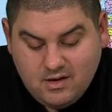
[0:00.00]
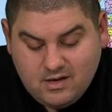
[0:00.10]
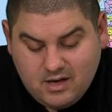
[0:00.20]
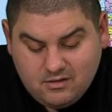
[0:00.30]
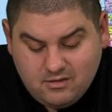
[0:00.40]

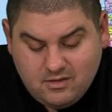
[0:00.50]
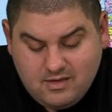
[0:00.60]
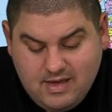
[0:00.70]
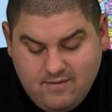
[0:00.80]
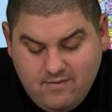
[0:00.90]
and also the
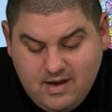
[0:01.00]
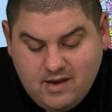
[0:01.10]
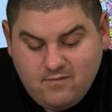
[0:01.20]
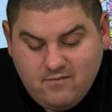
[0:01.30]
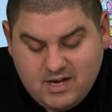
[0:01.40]

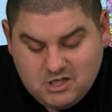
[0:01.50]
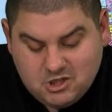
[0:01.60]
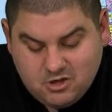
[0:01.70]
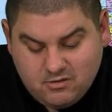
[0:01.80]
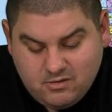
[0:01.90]
TV
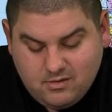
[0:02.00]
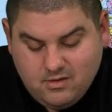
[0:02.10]
adventures